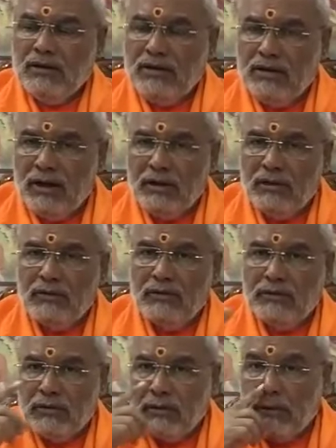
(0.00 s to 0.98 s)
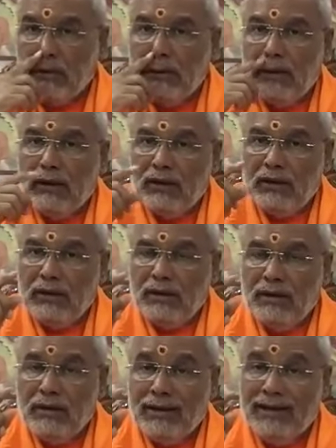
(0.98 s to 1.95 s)
Now,
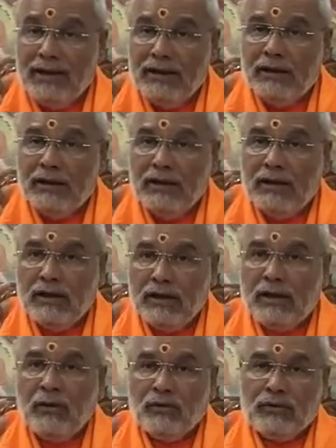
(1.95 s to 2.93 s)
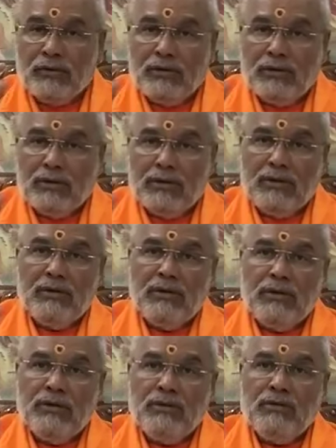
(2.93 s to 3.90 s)
day in and day out,
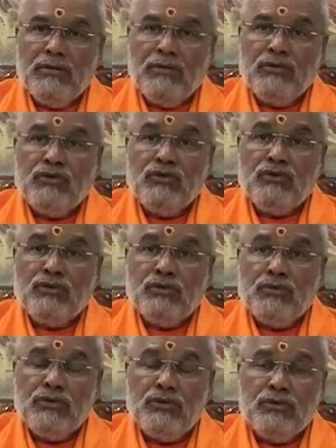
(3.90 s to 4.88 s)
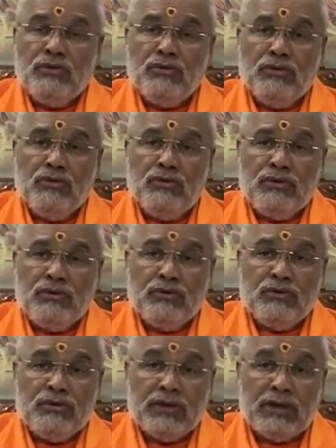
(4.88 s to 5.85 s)
you
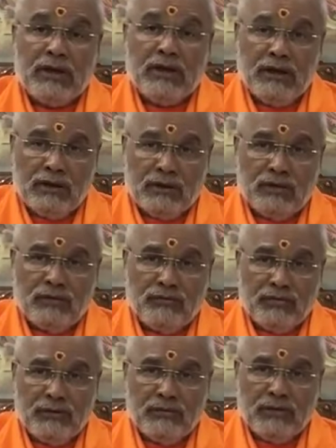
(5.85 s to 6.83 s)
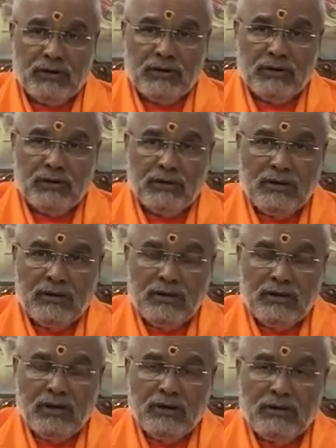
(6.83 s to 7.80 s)
surrender your free will
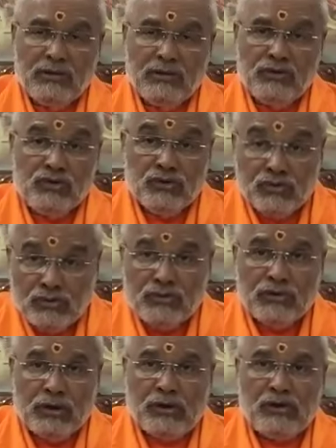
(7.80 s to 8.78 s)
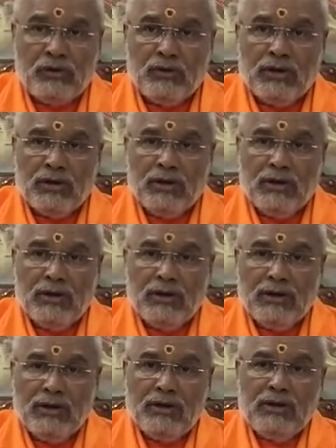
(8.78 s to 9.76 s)
and you choose your duty.
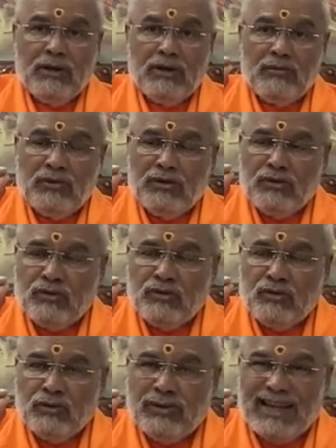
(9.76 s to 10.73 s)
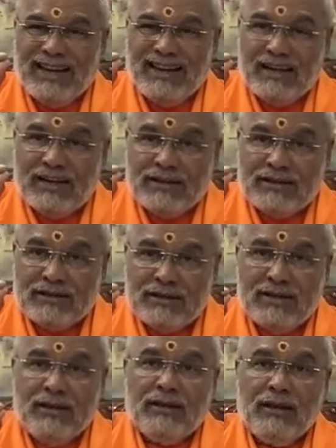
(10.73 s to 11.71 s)
That means to that
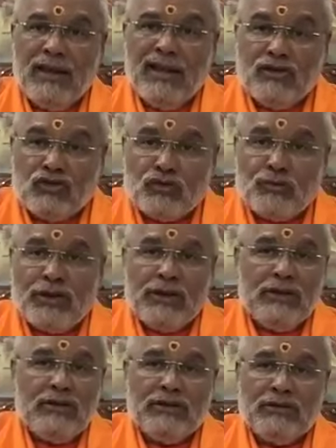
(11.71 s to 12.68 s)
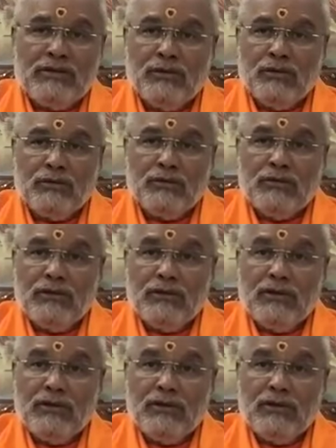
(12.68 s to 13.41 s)
extent, inch by inch, no,